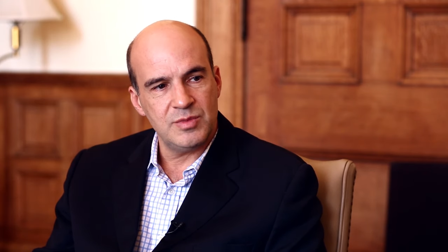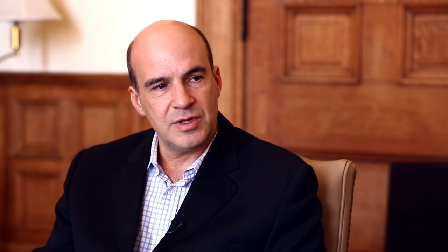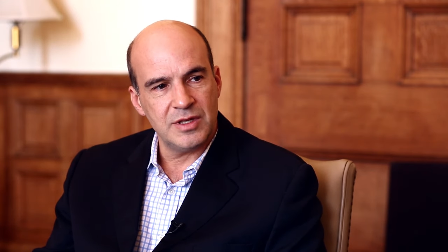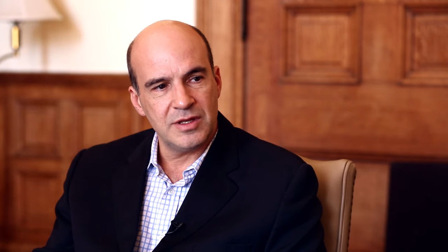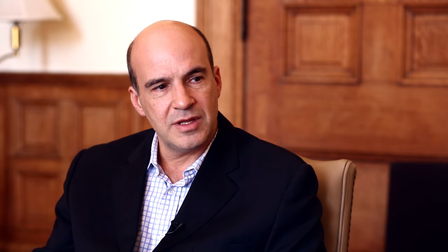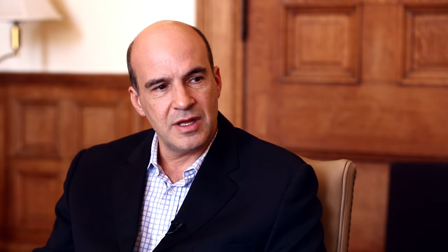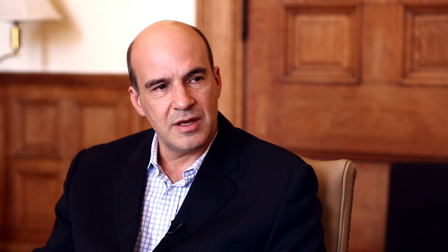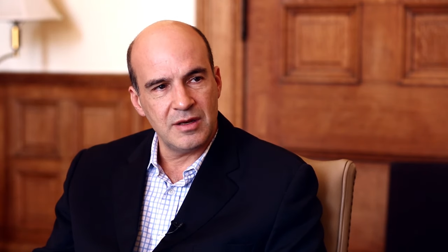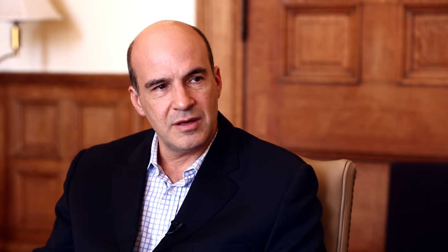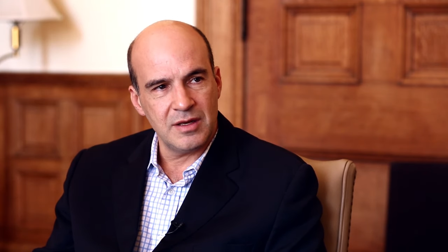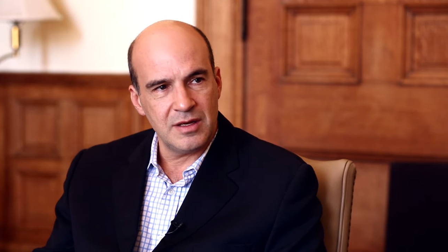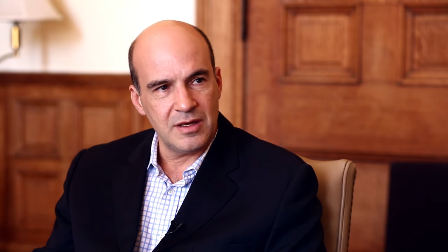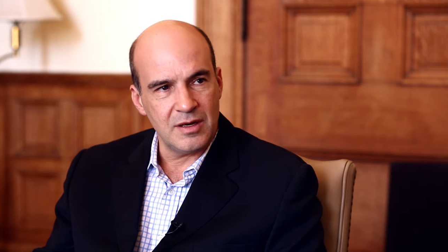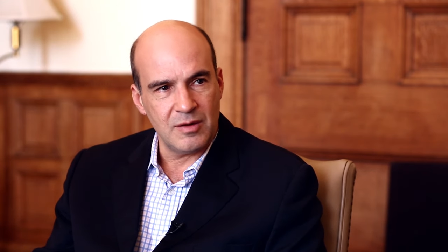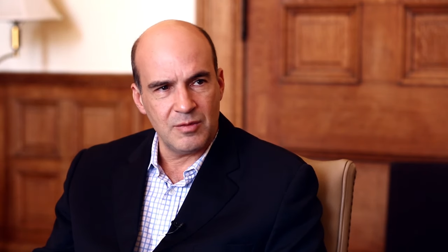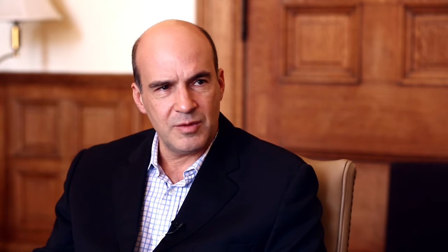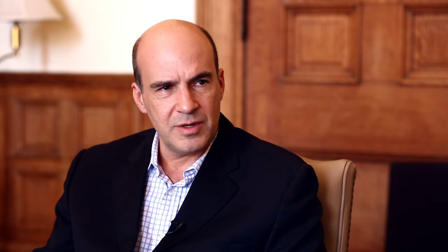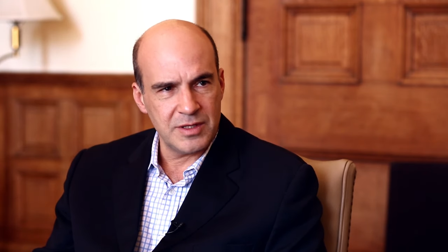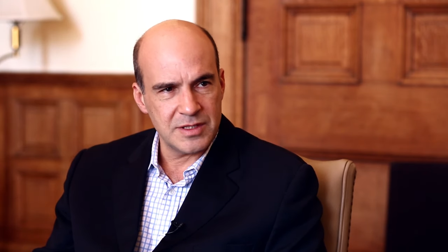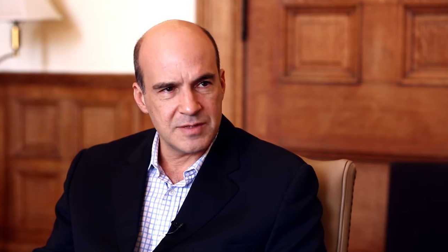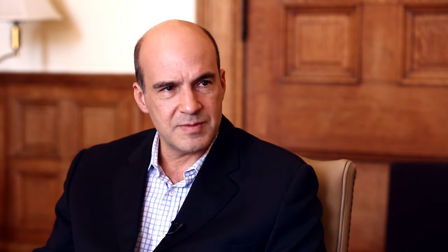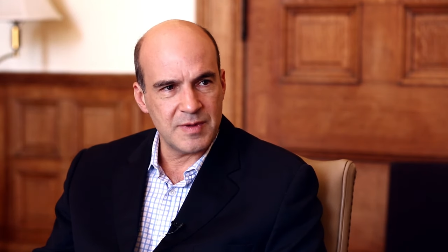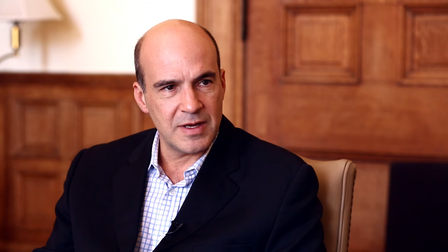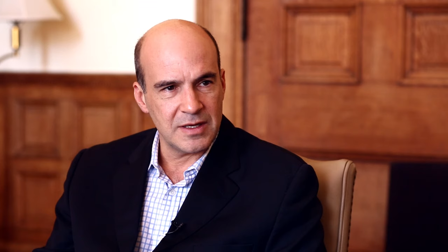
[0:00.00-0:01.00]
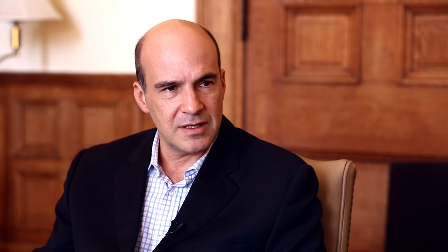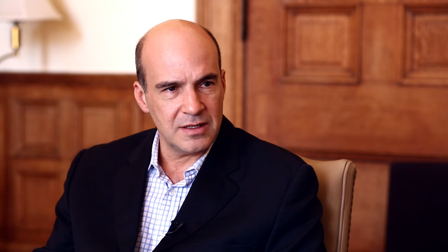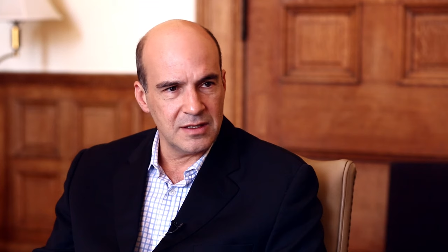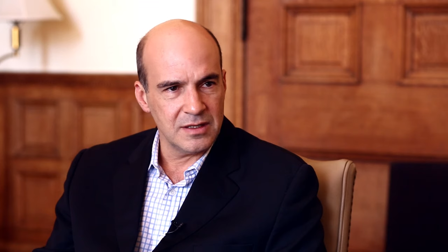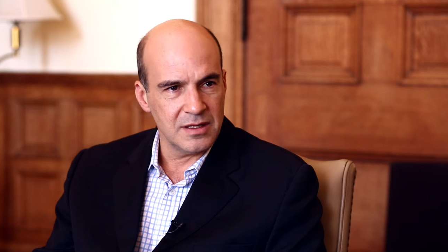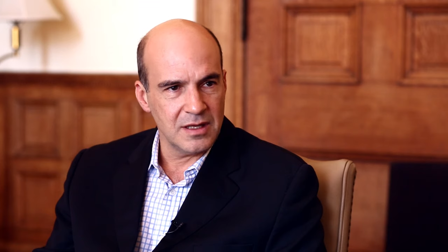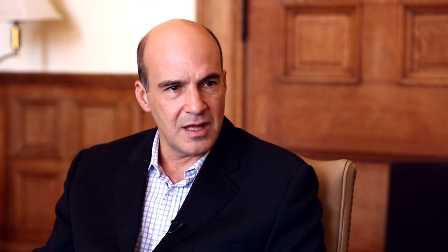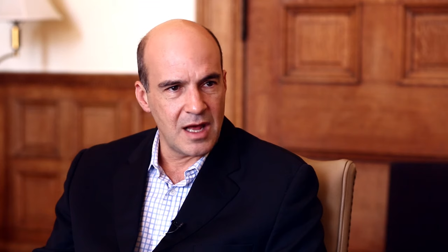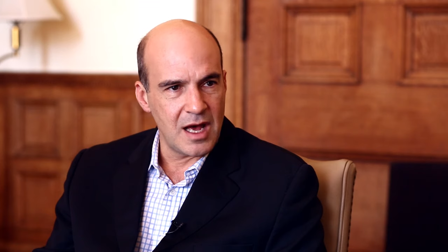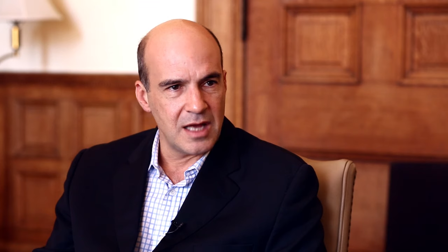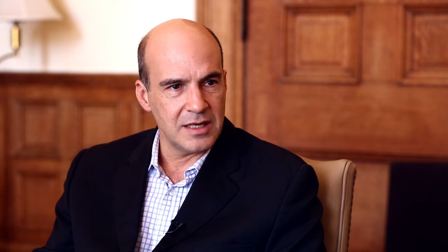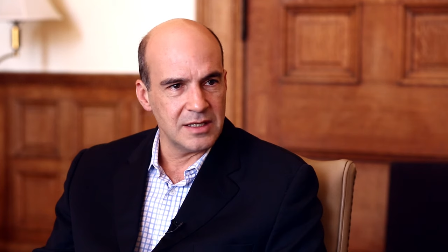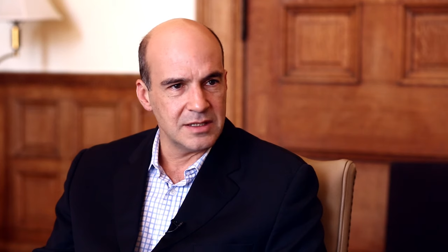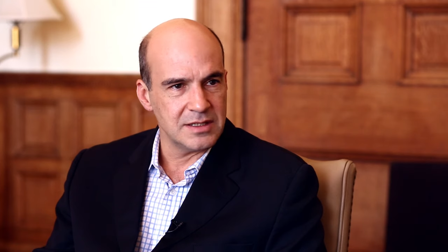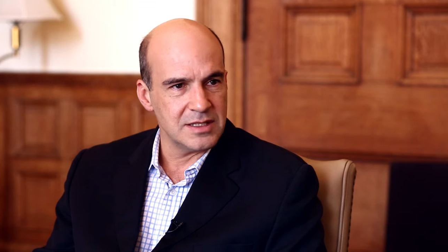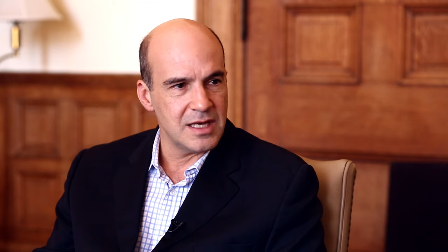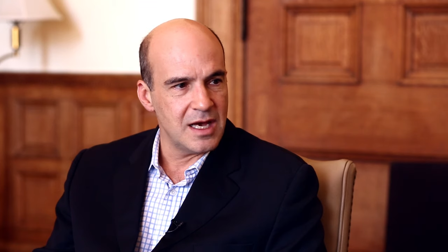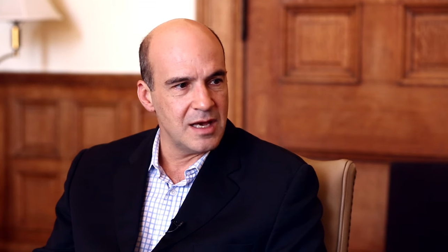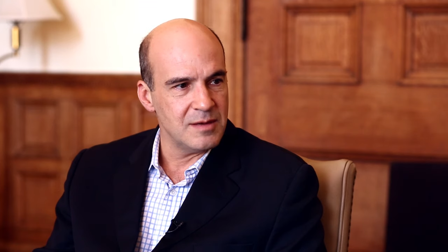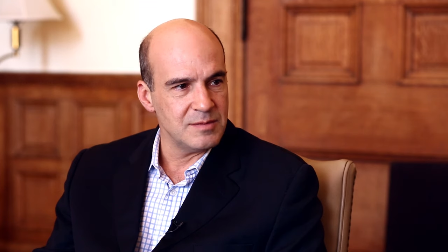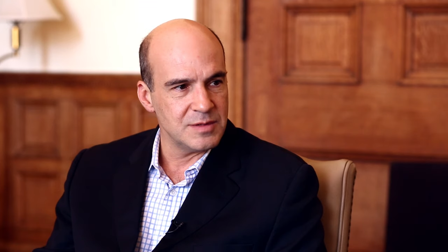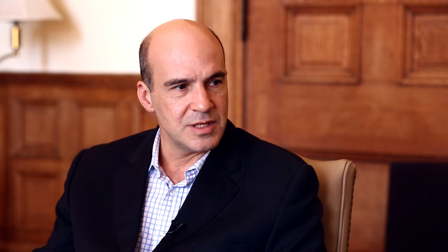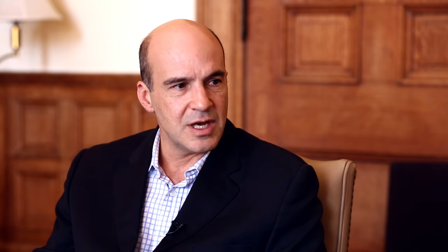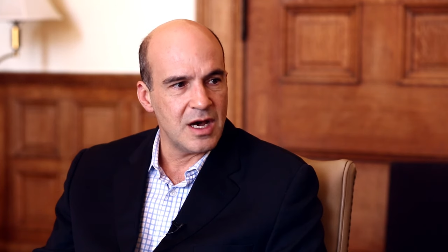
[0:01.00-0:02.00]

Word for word: but then, you know, we spent a lot of time